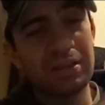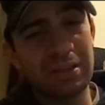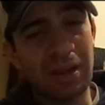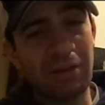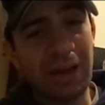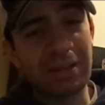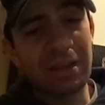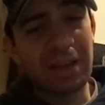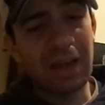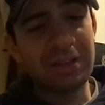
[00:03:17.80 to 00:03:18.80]
So I
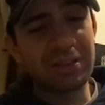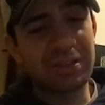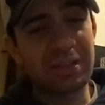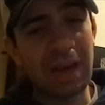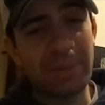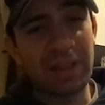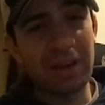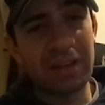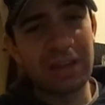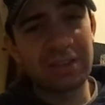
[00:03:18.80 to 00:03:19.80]
think I should set up a
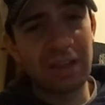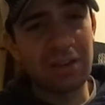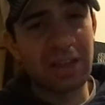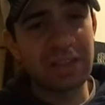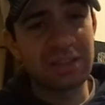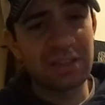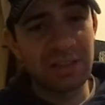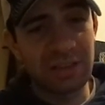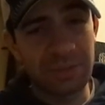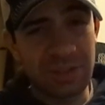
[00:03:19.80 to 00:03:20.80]
little nice little
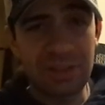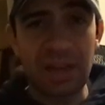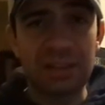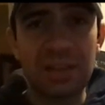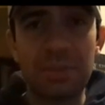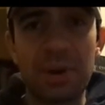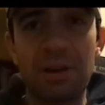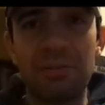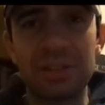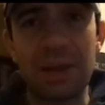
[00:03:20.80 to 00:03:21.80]
list discussing
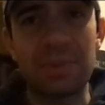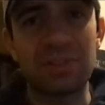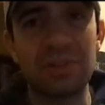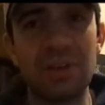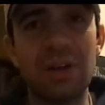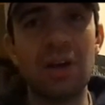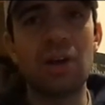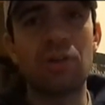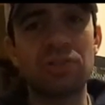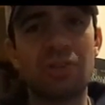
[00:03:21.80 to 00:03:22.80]
about
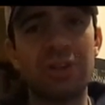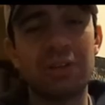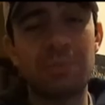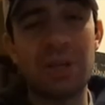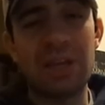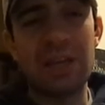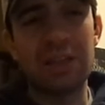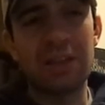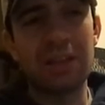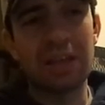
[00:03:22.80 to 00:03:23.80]
who's going to be
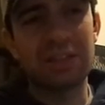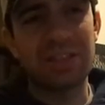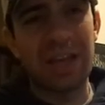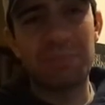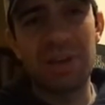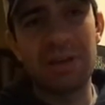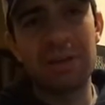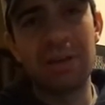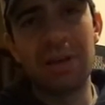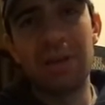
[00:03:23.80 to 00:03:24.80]
the next
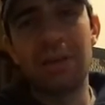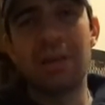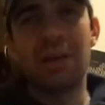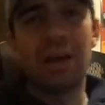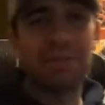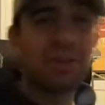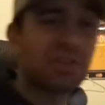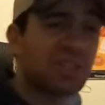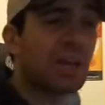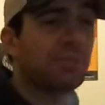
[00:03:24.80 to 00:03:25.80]
champion, a
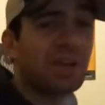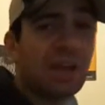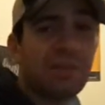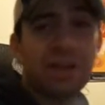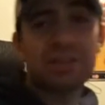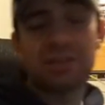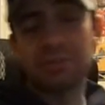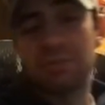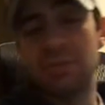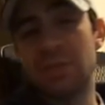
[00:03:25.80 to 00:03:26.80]
future champion anyways.
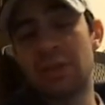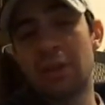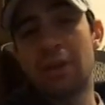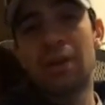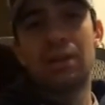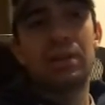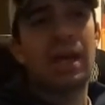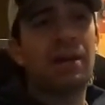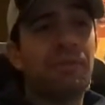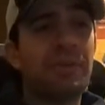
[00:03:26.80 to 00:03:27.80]

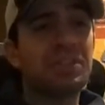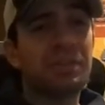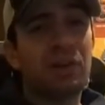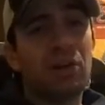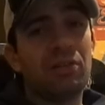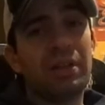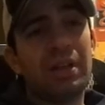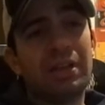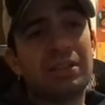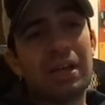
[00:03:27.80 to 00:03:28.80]
Now, first of all,
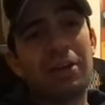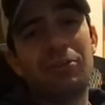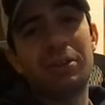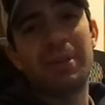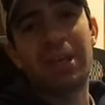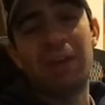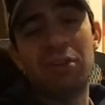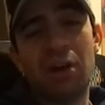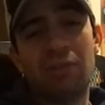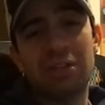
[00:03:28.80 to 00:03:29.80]
it's not going to be
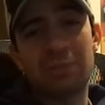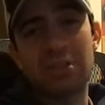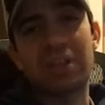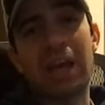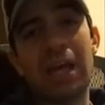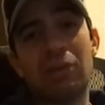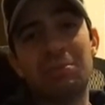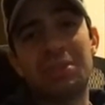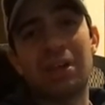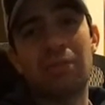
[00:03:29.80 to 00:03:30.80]
Kevin Owens, Mr. KO
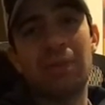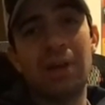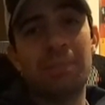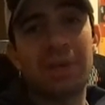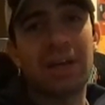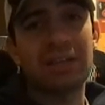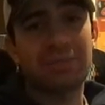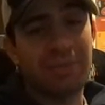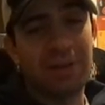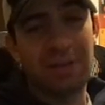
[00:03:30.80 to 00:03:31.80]
himself, because
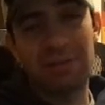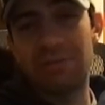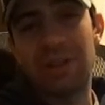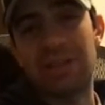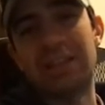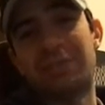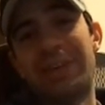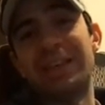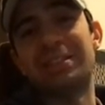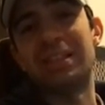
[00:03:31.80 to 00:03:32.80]
let's
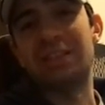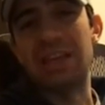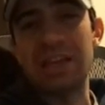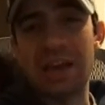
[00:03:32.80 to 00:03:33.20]
face it,